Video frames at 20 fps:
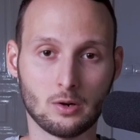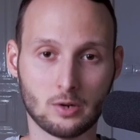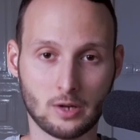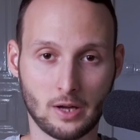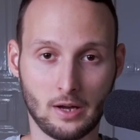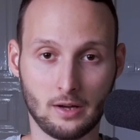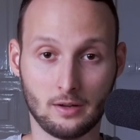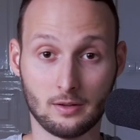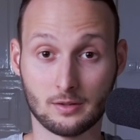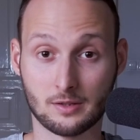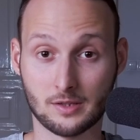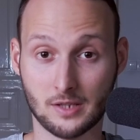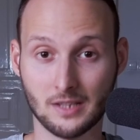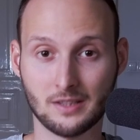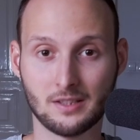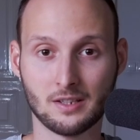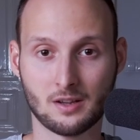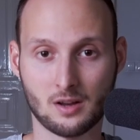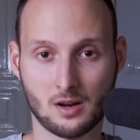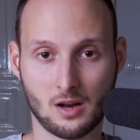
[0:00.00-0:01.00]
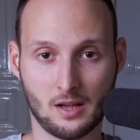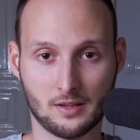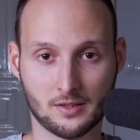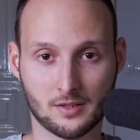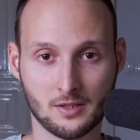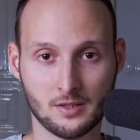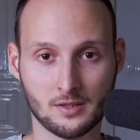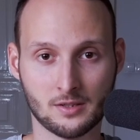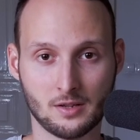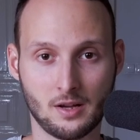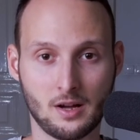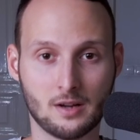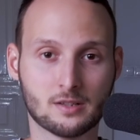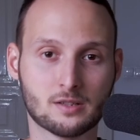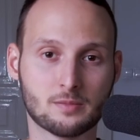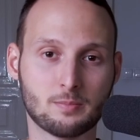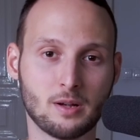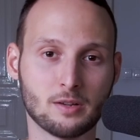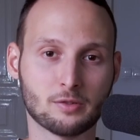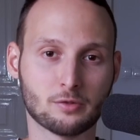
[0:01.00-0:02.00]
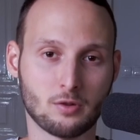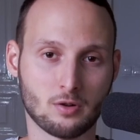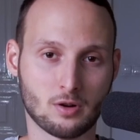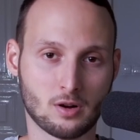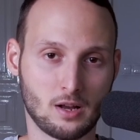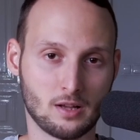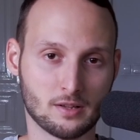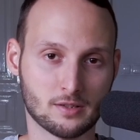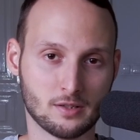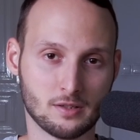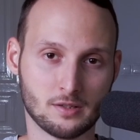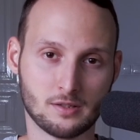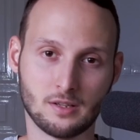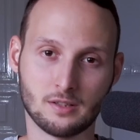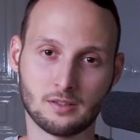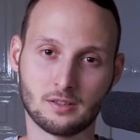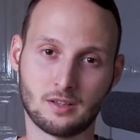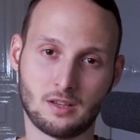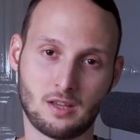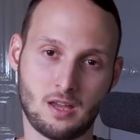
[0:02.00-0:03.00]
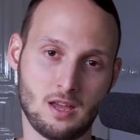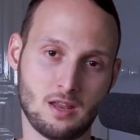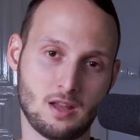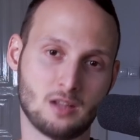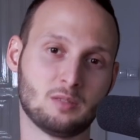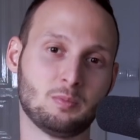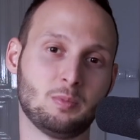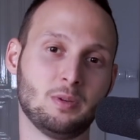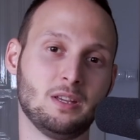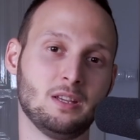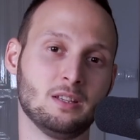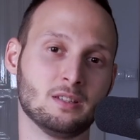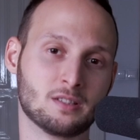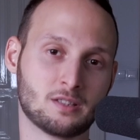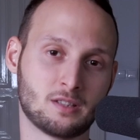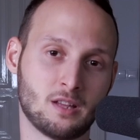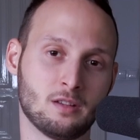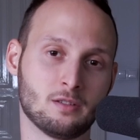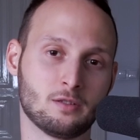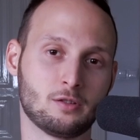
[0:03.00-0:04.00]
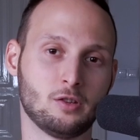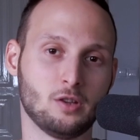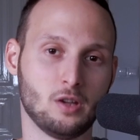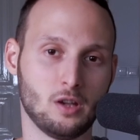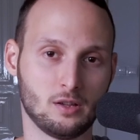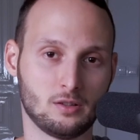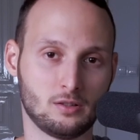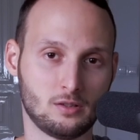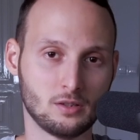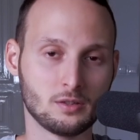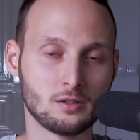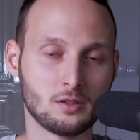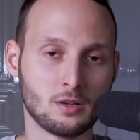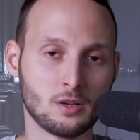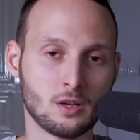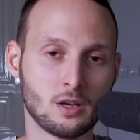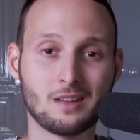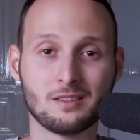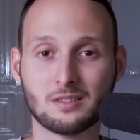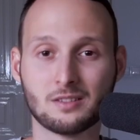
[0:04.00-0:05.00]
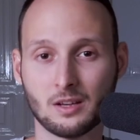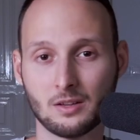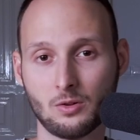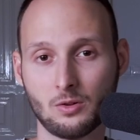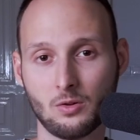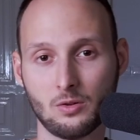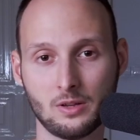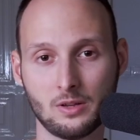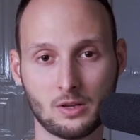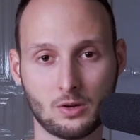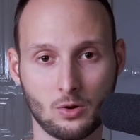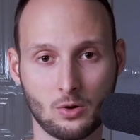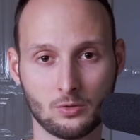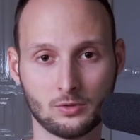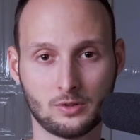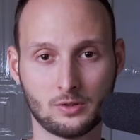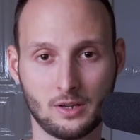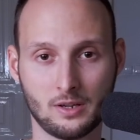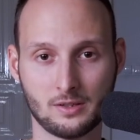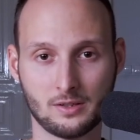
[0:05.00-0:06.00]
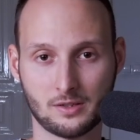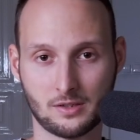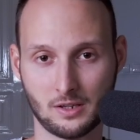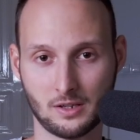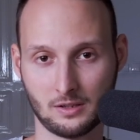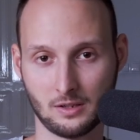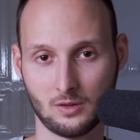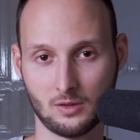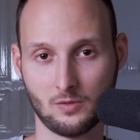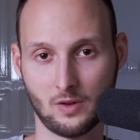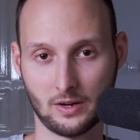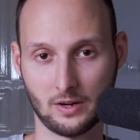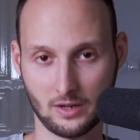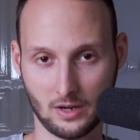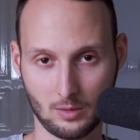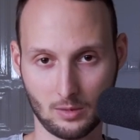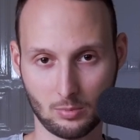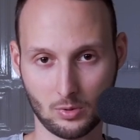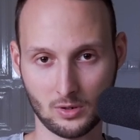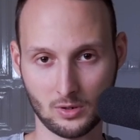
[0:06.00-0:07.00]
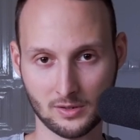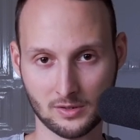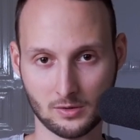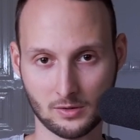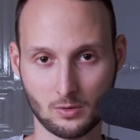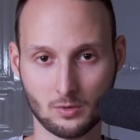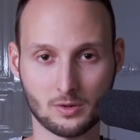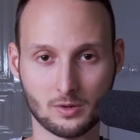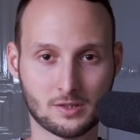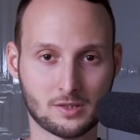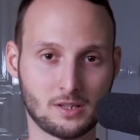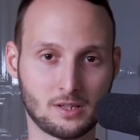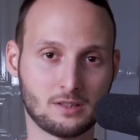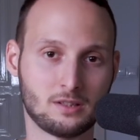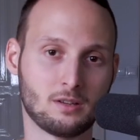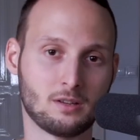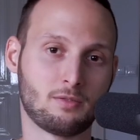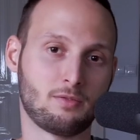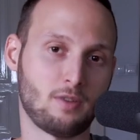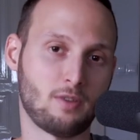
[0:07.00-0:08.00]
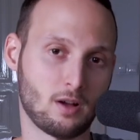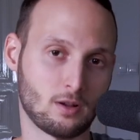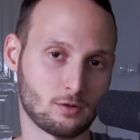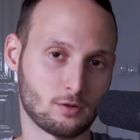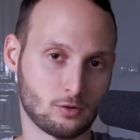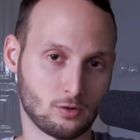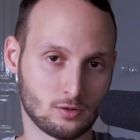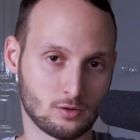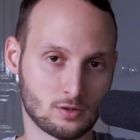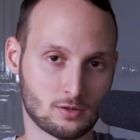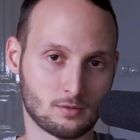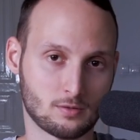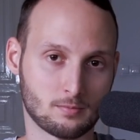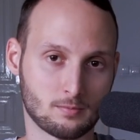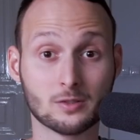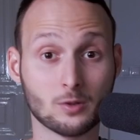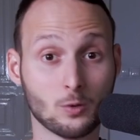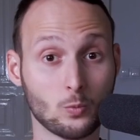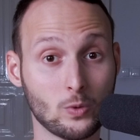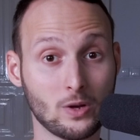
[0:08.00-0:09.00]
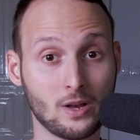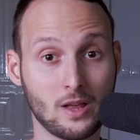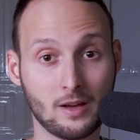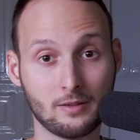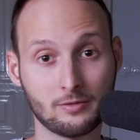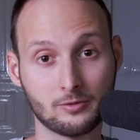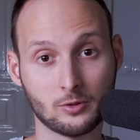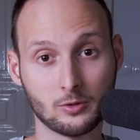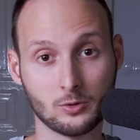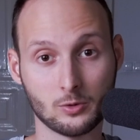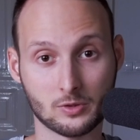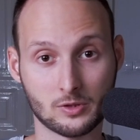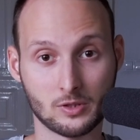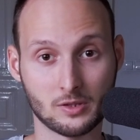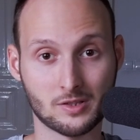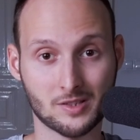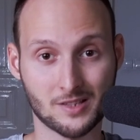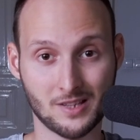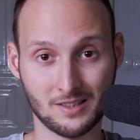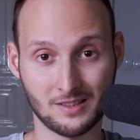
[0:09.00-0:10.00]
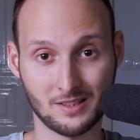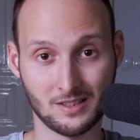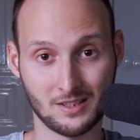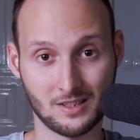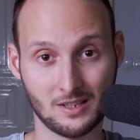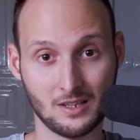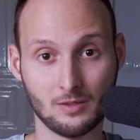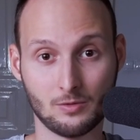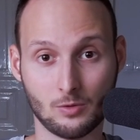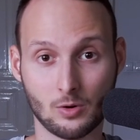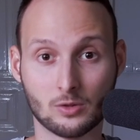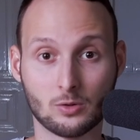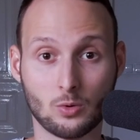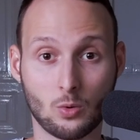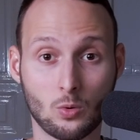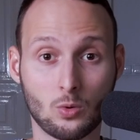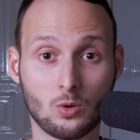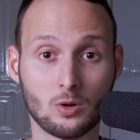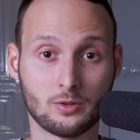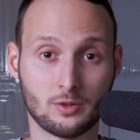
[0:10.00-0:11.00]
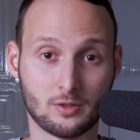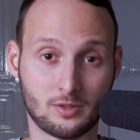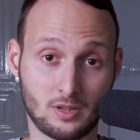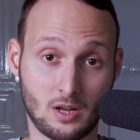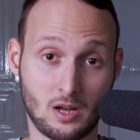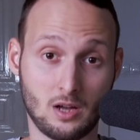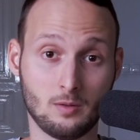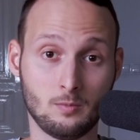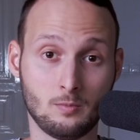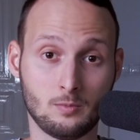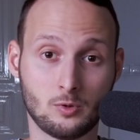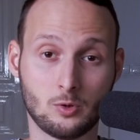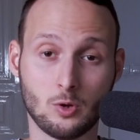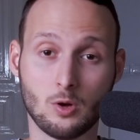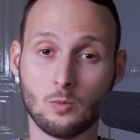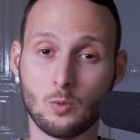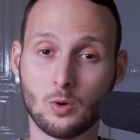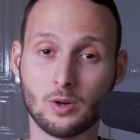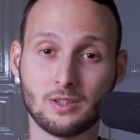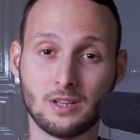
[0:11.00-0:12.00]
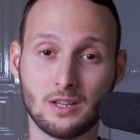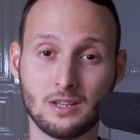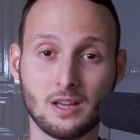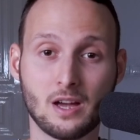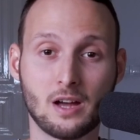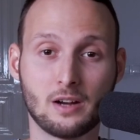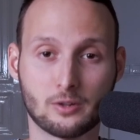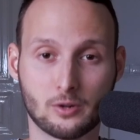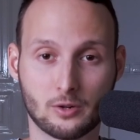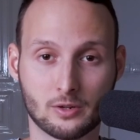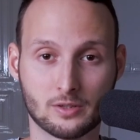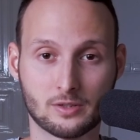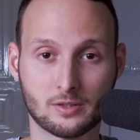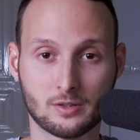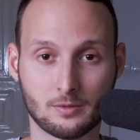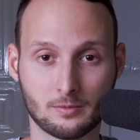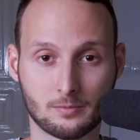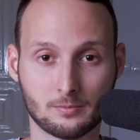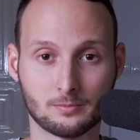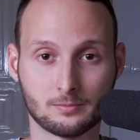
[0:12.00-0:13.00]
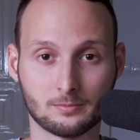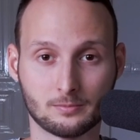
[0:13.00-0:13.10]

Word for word: Okay, static classes are special classes that cannot be instantiated and can only contain static variables or static functions. So we'll have to use the static keyword all the time to avoid any errors.